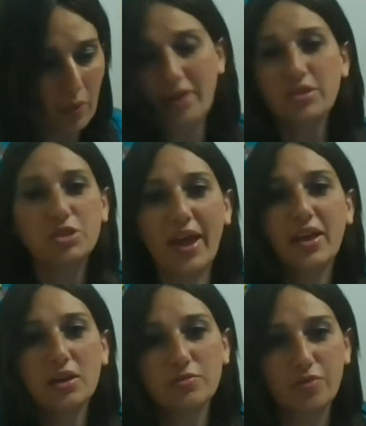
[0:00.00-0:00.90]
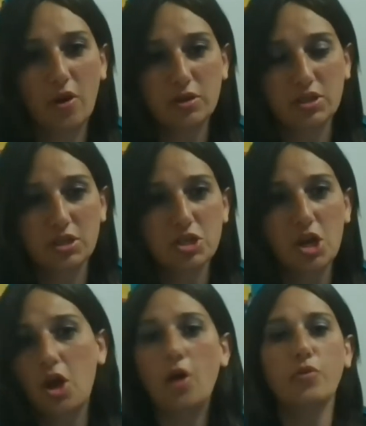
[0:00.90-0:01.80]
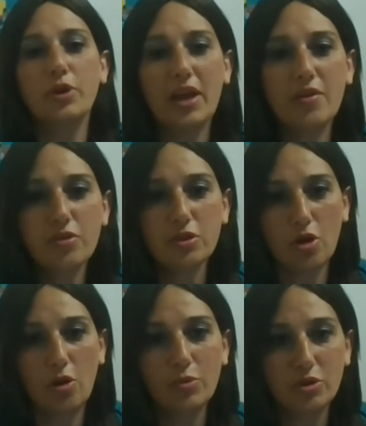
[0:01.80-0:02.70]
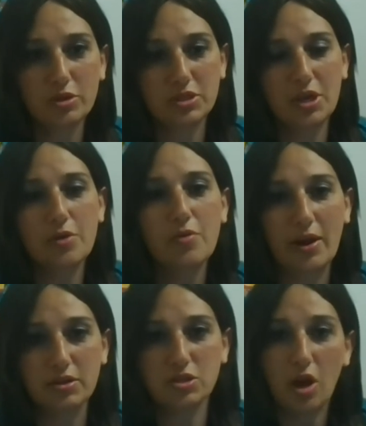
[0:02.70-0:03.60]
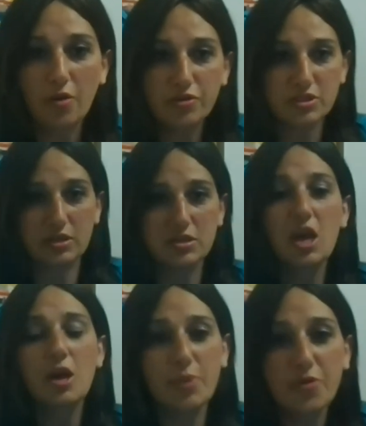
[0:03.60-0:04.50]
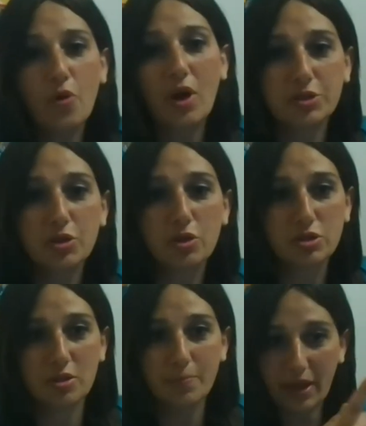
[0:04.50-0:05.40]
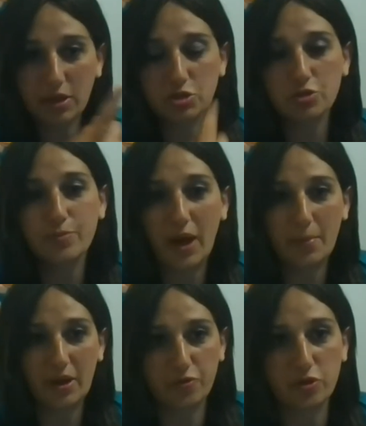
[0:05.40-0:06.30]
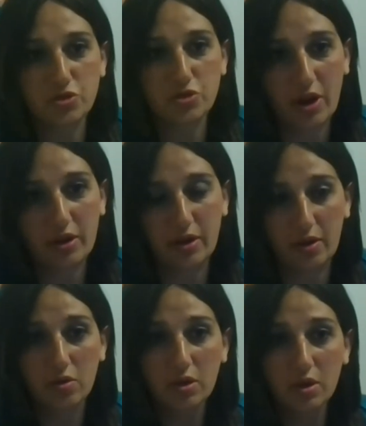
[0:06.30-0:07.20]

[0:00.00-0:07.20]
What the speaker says: and taken advantage of whatever the community around us offers us before I turn to the bank to buy my first truck now.